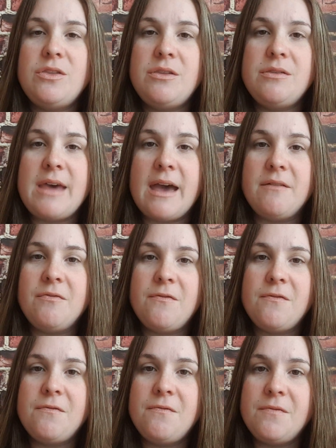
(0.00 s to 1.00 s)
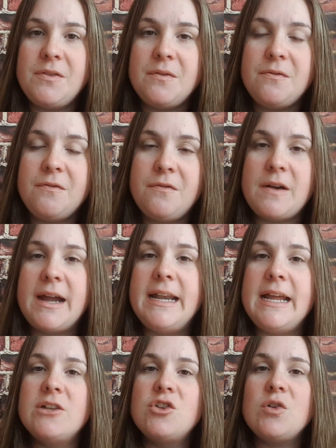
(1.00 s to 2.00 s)
The
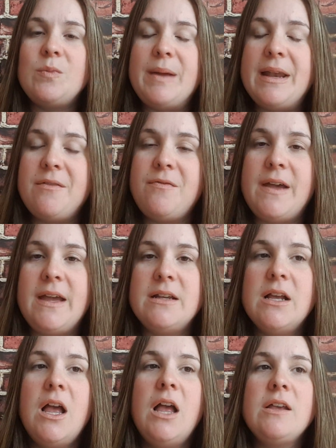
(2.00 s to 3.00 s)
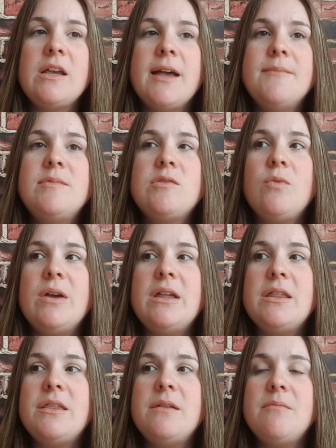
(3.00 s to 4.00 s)
financial benefit comes
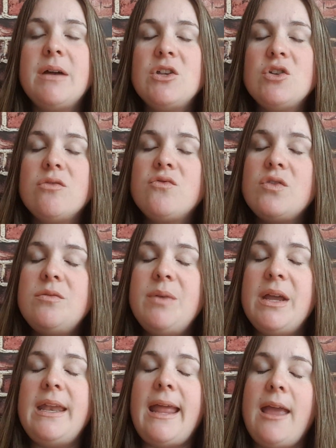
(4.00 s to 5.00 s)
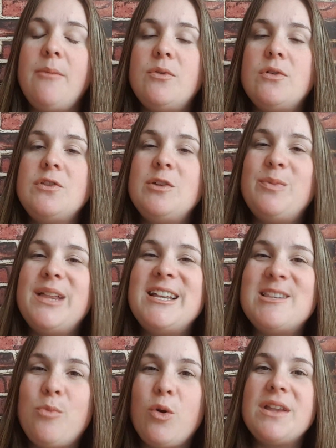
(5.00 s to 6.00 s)
with my children being able to play
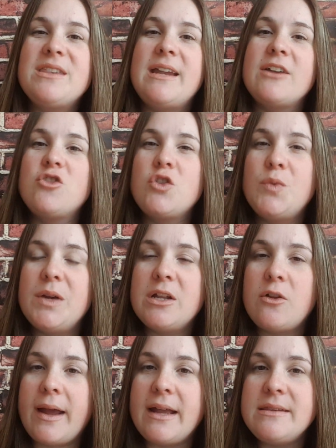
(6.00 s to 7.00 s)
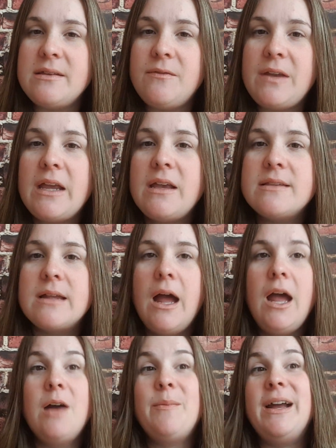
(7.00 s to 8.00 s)
sports and extracurricular activities,
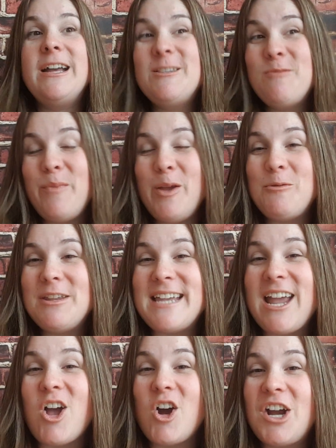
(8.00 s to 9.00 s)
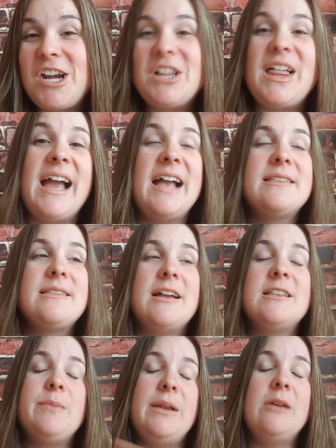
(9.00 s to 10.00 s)
my husband being able to take art class,
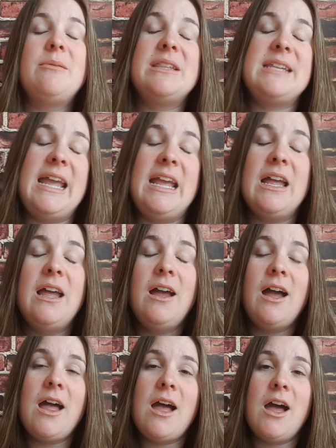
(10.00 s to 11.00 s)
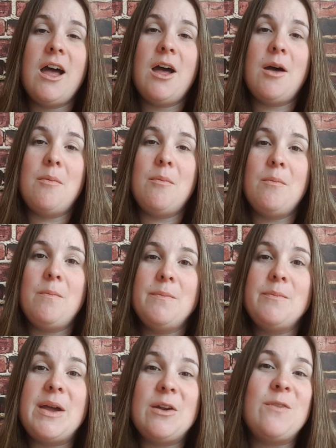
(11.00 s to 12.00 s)
us being able to take
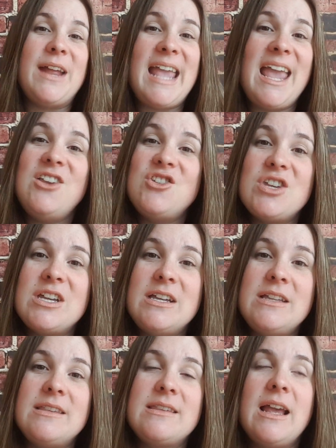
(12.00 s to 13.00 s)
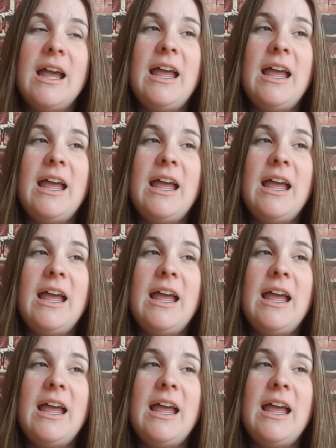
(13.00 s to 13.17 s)
better vacations,